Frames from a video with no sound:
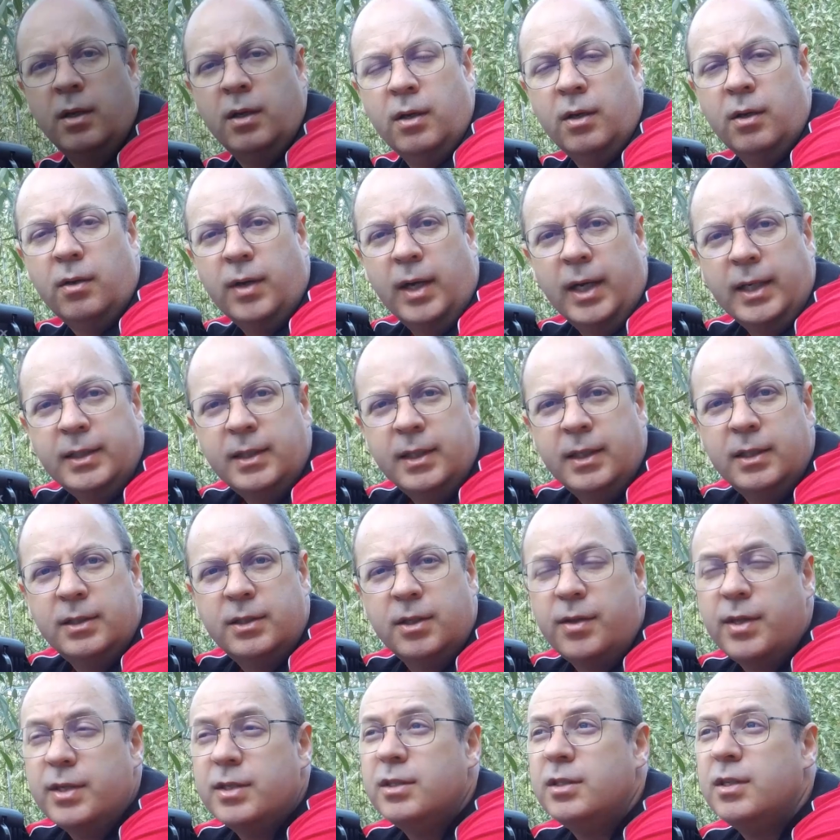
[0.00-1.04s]
Right, so
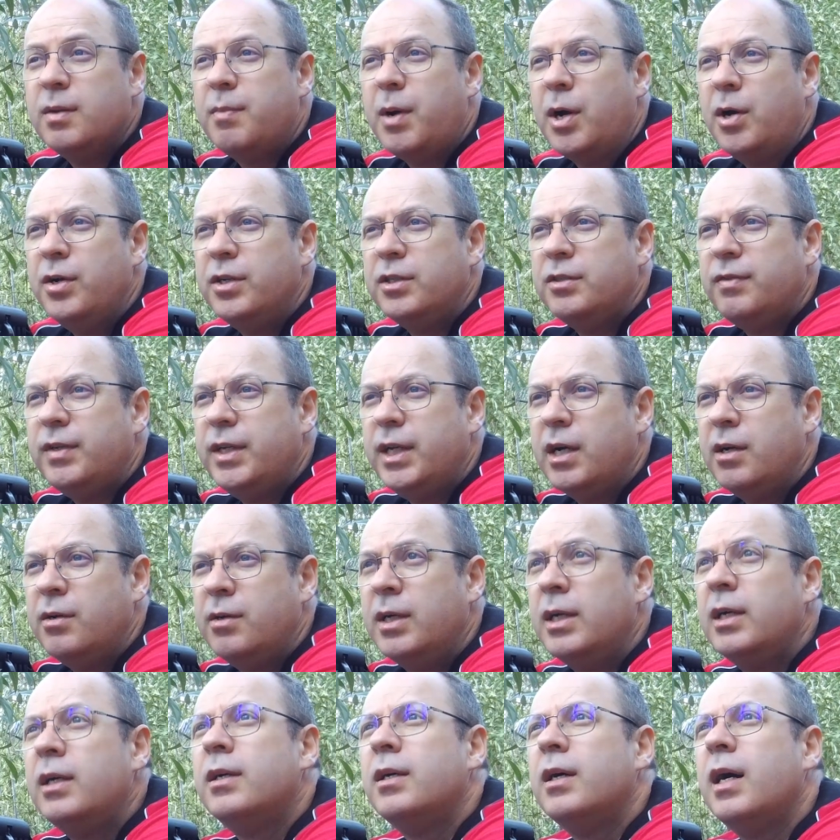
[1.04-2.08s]
this is a bonus video.
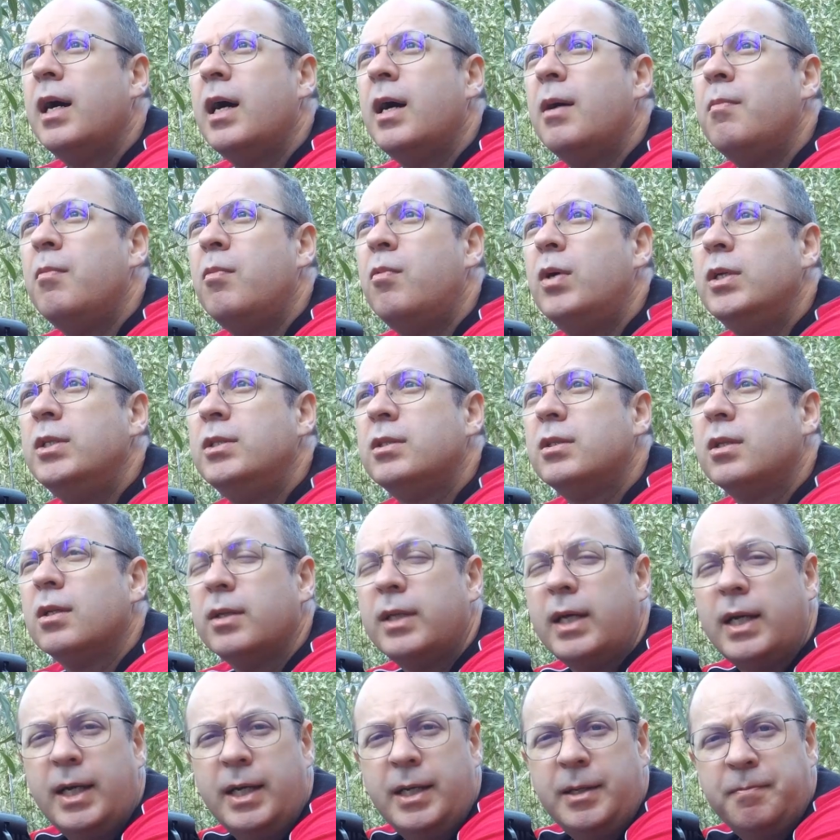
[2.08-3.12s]
Wind-still
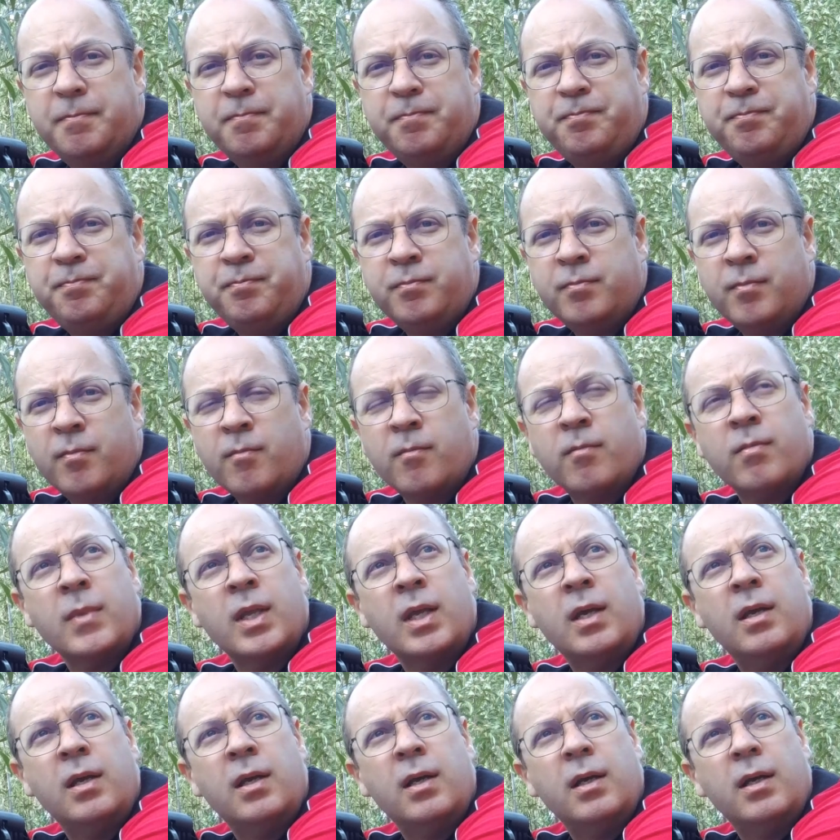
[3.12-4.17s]
day.
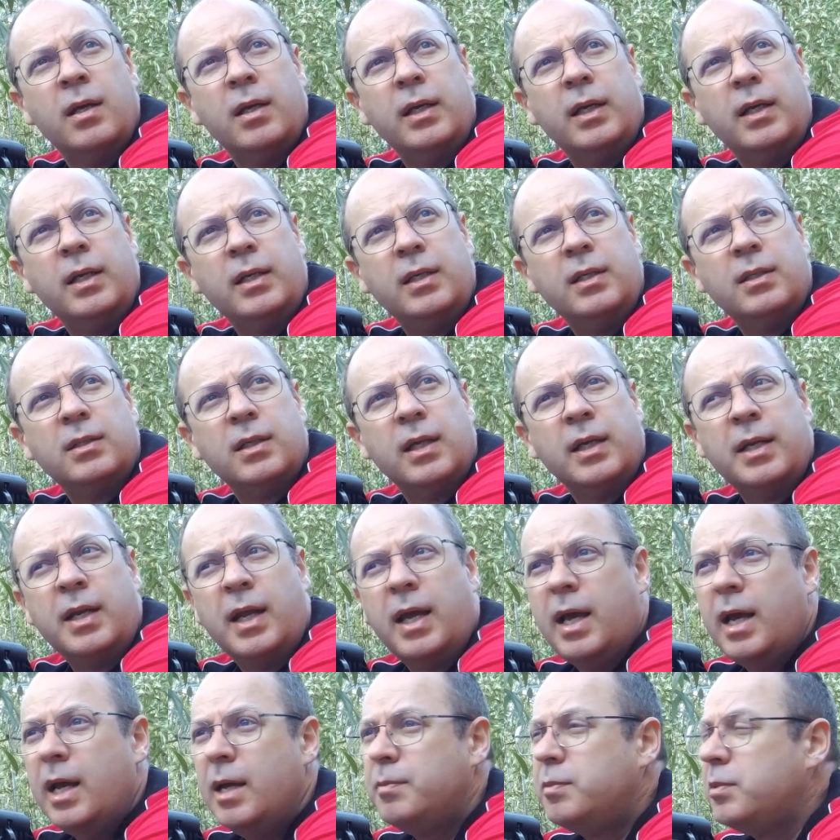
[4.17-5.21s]
It is an
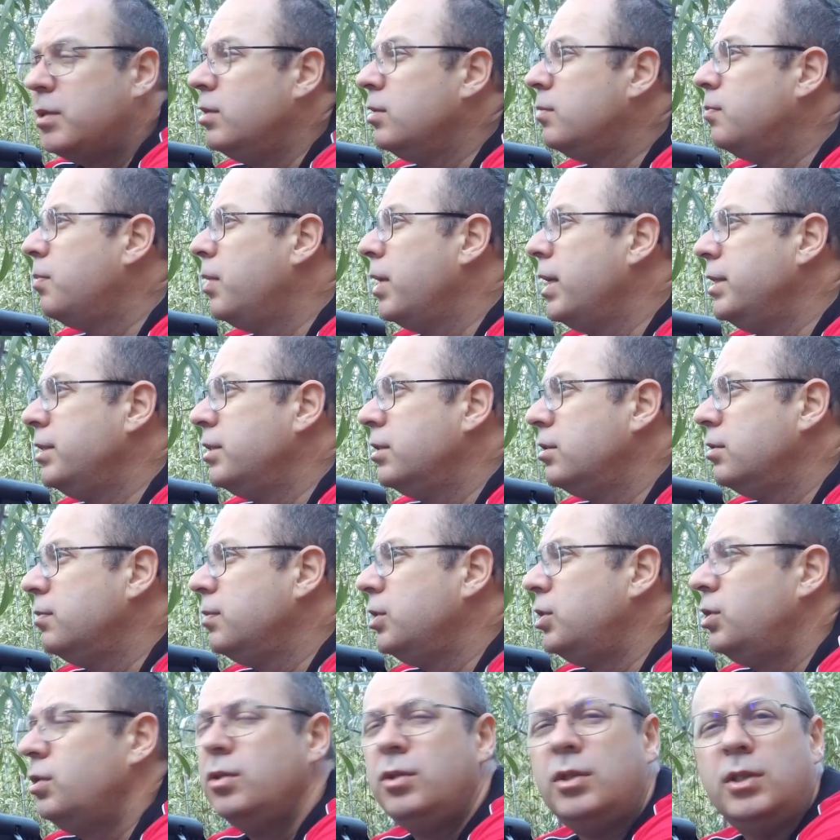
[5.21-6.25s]
absolute pleasure to be
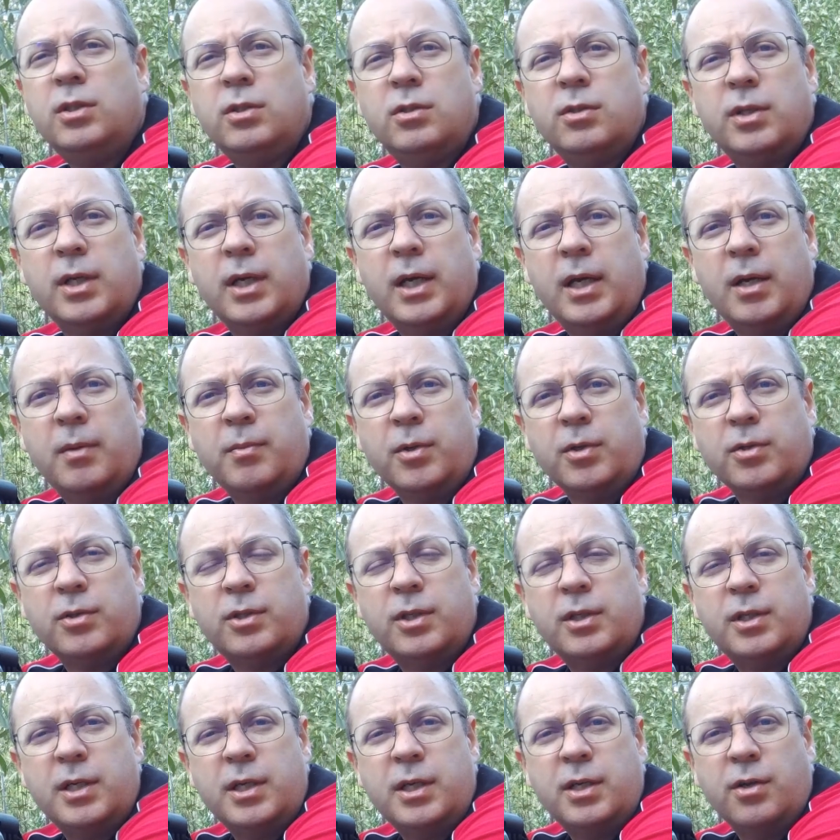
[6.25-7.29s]
shooting today. I'm not
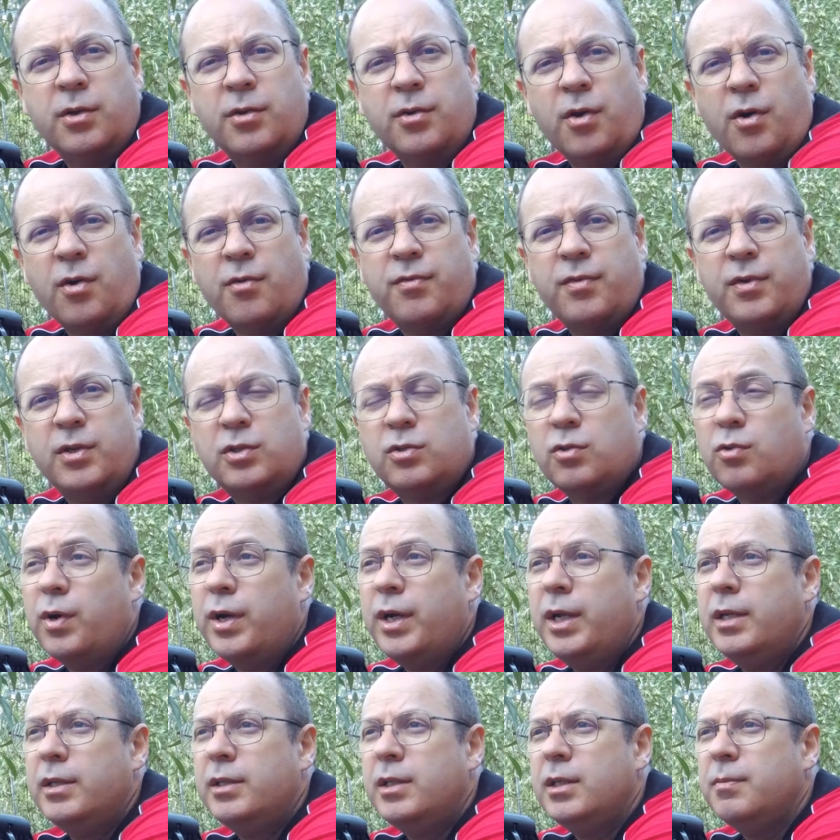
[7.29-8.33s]
sitting in an office or
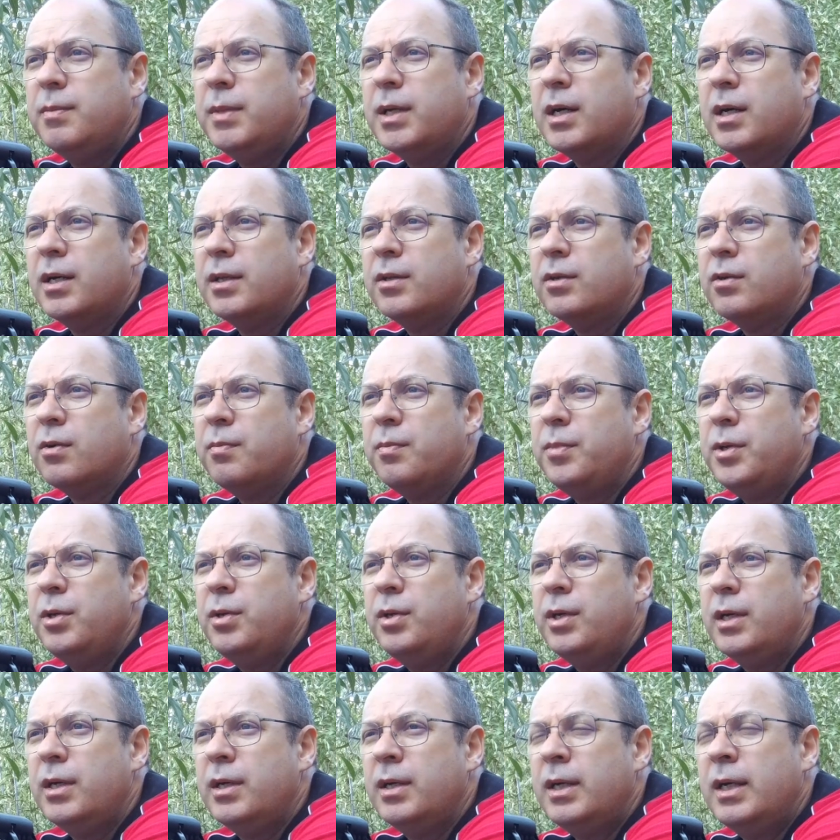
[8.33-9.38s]
editing behind a
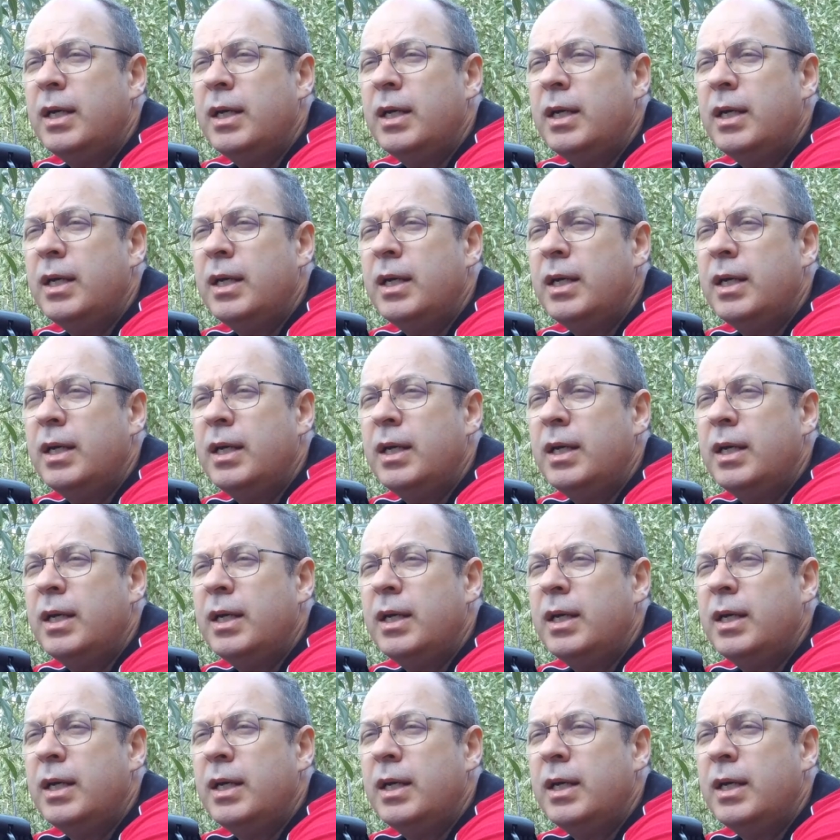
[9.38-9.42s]
computer.